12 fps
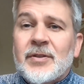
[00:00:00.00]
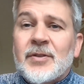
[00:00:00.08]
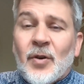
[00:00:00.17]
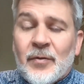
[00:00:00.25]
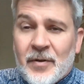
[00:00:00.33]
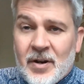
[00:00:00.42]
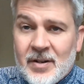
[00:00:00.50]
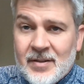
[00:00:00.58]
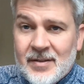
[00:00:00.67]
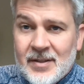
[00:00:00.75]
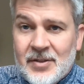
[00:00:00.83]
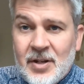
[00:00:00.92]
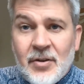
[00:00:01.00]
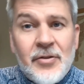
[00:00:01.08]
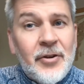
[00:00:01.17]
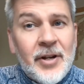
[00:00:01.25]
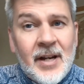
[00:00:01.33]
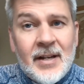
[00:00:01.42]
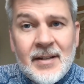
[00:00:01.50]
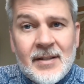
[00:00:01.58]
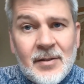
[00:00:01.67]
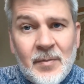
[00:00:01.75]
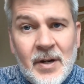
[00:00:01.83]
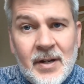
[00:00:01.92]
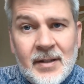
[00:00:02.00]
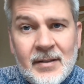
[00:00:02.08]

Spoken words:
so far this year, 39 days on market.